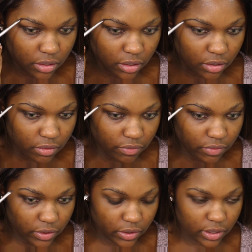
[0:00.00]
and
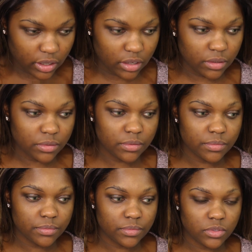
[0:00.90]
flare it out,
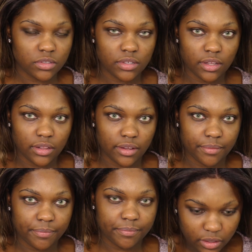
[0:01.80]
just like that.
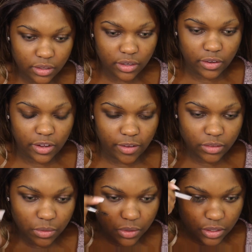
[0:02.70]
Now
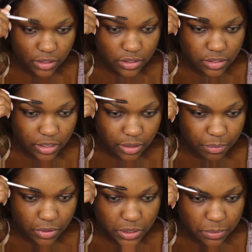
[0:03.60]
afterwards, I
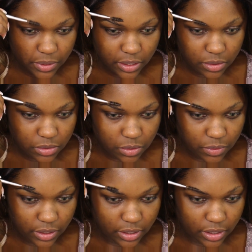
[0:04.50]
brush my hairs
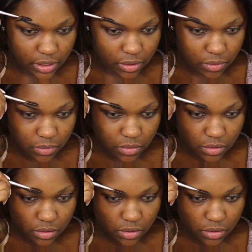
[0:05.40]
going down,